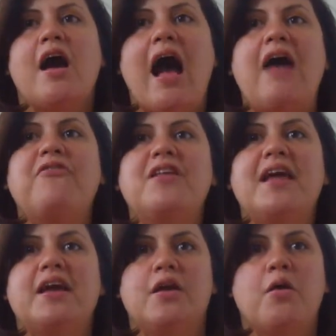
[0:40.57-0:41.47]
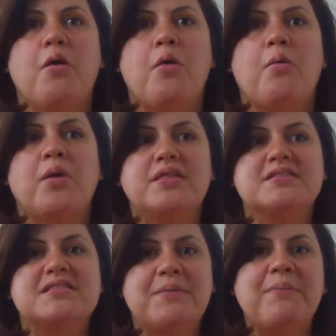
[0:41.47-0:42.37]
I feel like
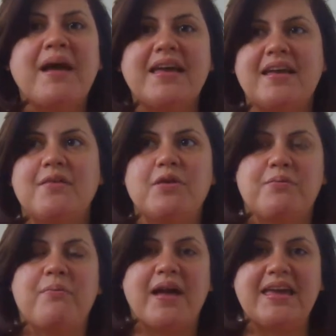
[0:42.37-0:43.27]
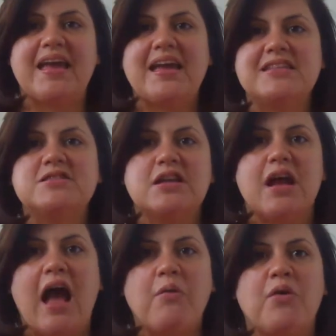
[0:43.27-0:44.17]
with some of my kids,
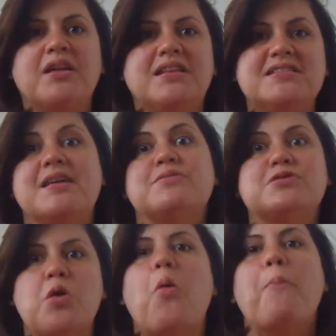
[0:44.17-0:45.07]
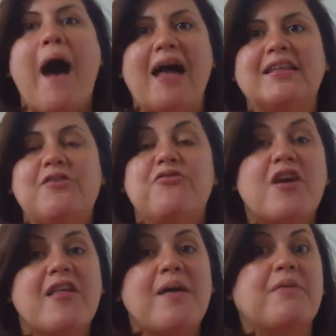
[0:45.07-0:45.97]
I wanted these names so badly
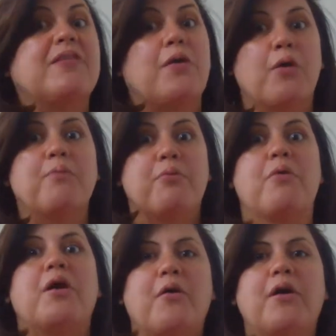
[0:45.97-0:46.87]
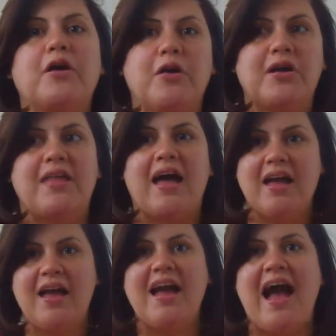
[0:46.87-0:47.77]
for them if they were a boy or a girl, that
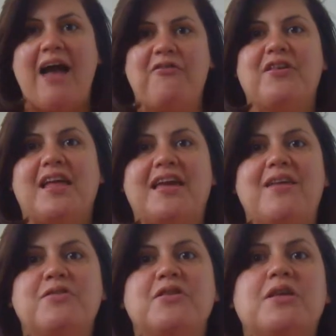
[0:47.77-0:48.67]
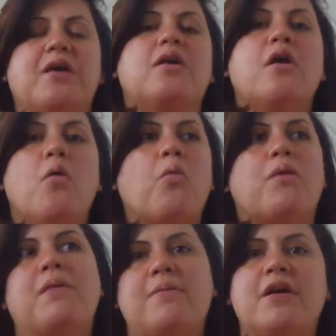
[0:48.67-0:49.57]
I feel like even though like
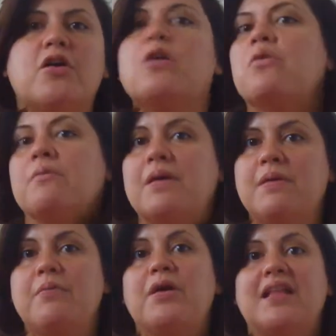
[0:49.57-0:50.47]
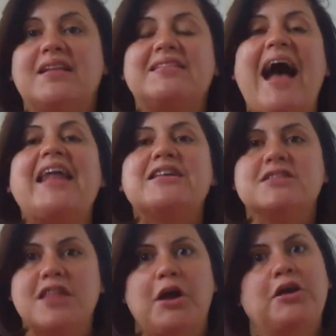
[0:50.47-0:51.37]
one may be a girl and one may be a boy, like that
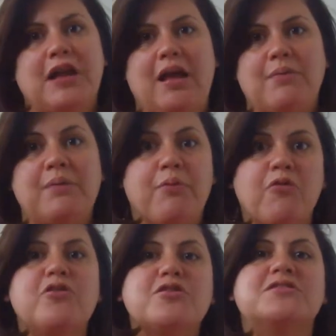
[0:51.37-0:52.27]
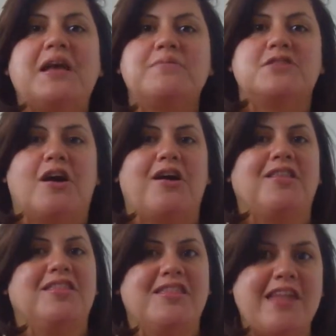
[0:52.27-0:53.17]
is their name. Like both of those names are
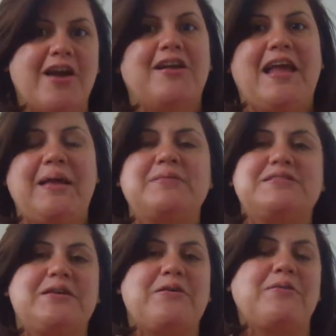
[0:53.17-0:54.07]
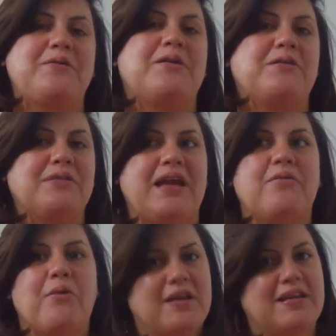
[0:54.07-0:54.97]
their names. So we wouldn't
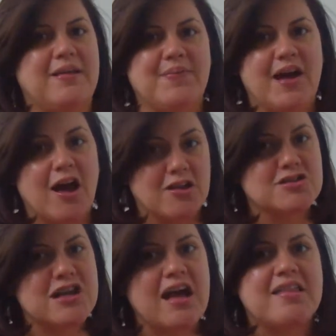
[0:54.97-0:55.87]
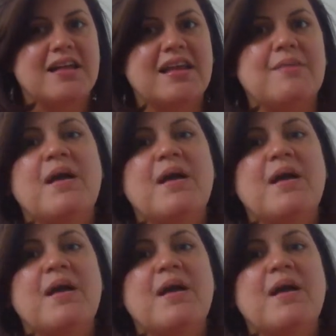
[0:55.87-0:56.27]
like want to name the other child that name.